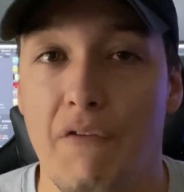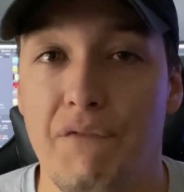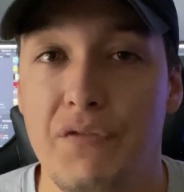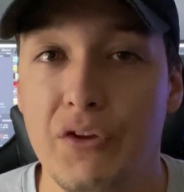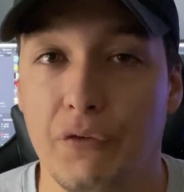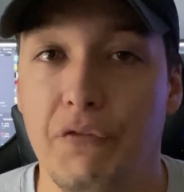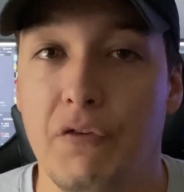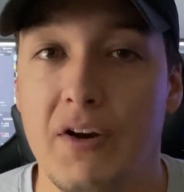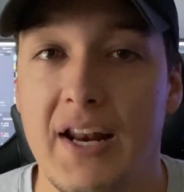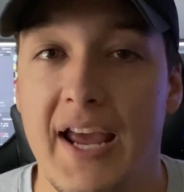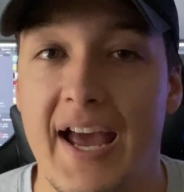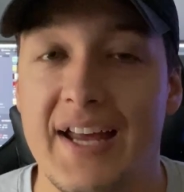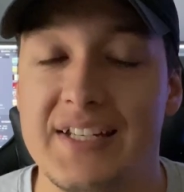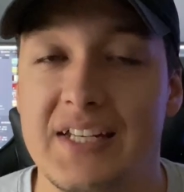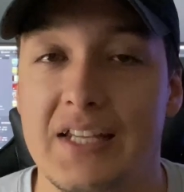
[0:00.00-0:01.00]
Feel free to
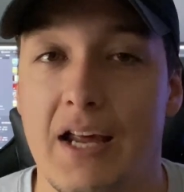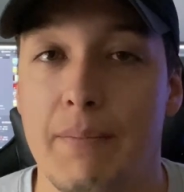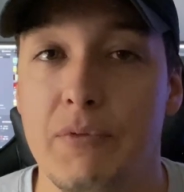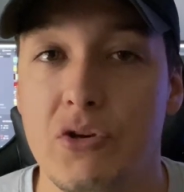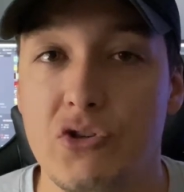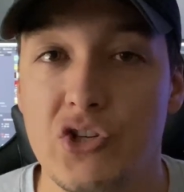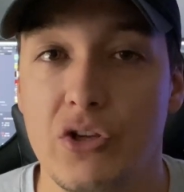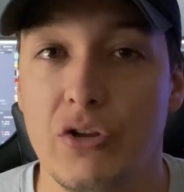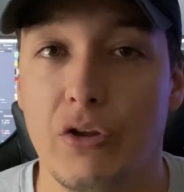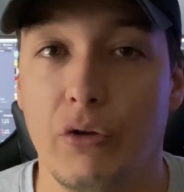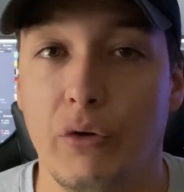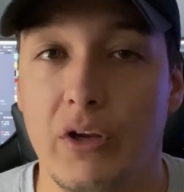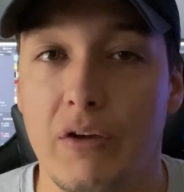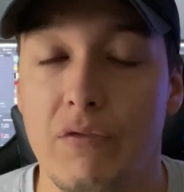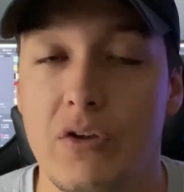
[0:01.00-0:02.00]
ask them. Usually
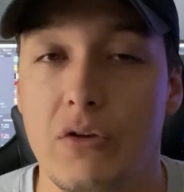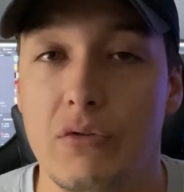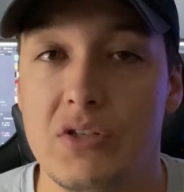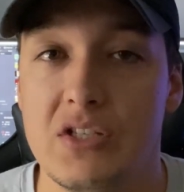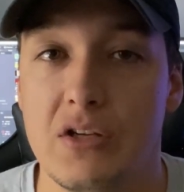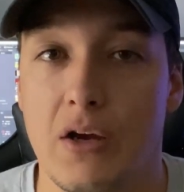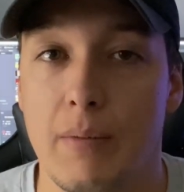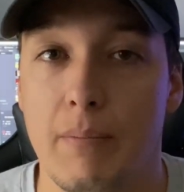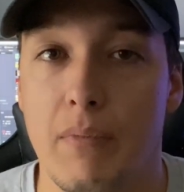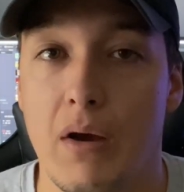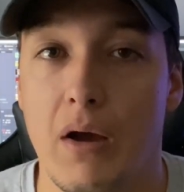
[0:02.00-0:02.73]
they'll give you some